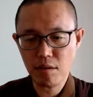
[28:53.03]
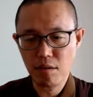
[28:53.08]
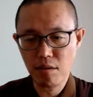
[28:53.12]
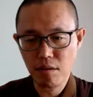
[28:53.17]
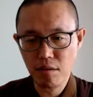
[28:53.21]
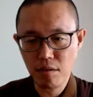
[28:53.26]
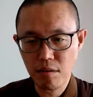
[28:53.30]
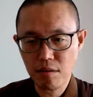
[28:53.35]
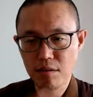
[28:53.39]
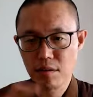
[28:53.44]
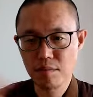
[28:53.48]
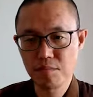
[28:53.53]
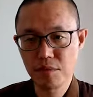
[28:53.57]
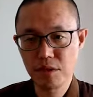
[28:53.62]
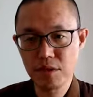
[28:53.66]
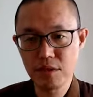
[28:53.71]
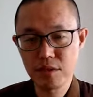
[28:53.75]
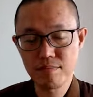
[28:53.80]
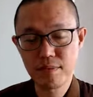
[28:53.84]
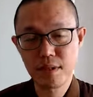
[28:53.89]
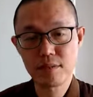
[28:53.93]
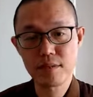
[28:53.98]
all the
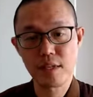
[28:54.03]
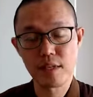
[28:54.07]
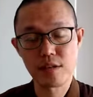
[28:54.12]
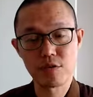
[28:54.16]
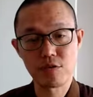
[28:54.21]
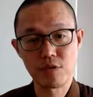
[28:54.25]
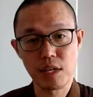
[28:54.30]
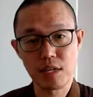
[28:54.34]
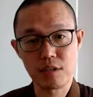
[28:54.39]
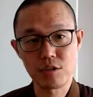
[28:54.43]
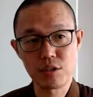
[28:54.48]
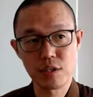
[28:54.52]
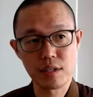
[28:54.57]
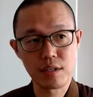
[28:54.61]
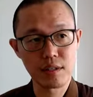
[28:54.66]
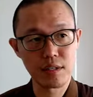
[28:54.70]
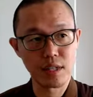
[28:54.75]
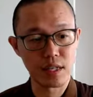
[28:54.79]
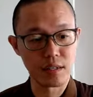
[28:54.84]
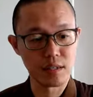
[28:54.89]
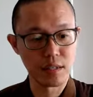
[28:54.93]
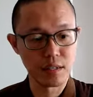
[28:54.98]
principles and structure
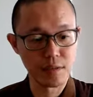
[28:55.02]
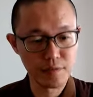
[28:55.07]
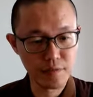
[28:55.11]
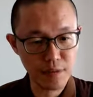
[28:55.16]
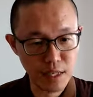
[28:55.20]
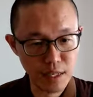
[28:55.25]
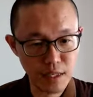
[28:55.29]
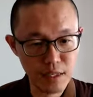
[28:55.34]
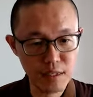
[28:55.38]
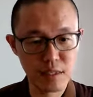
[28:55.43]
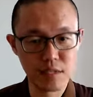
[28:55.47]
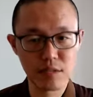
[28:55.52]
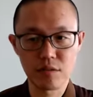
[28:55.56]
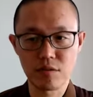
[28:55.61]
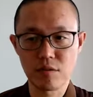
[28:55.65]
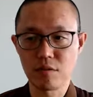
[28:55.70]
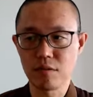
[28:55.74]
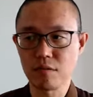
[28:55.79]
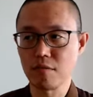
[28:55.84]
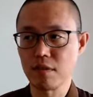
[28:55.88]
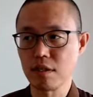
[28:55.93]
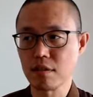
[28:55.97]
that define this
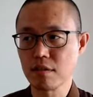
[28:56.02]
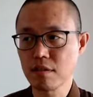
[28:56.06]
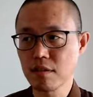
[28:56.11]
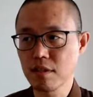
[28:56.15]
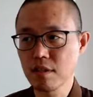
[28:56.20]
whole world,